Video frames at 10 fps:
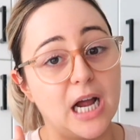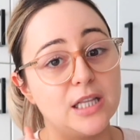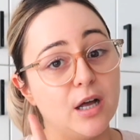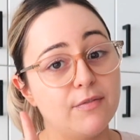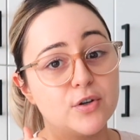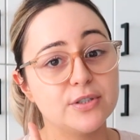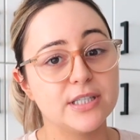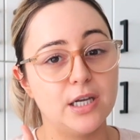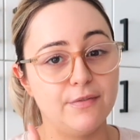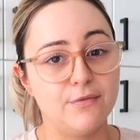I love their
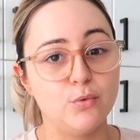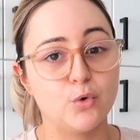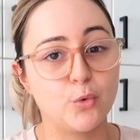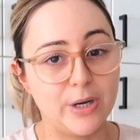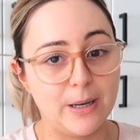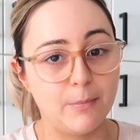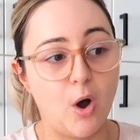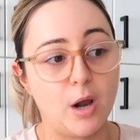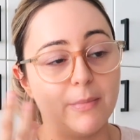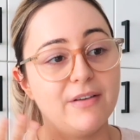skin food cream
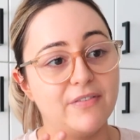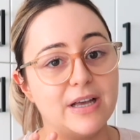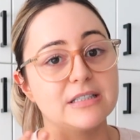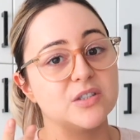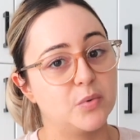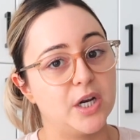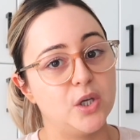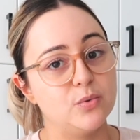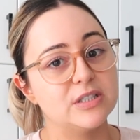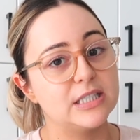on my face. That's what I
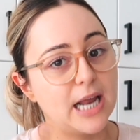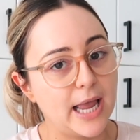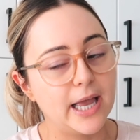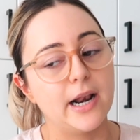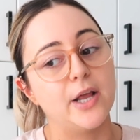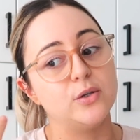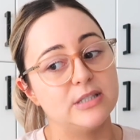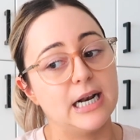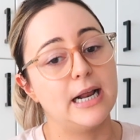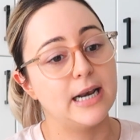use today and I use
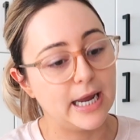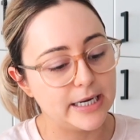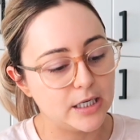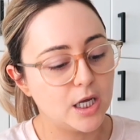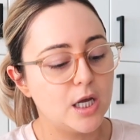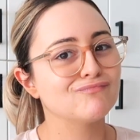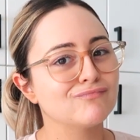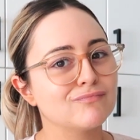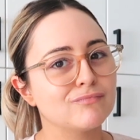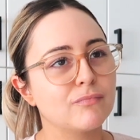that at night.
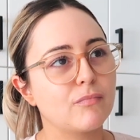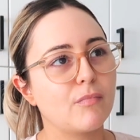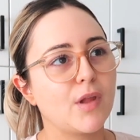Mm,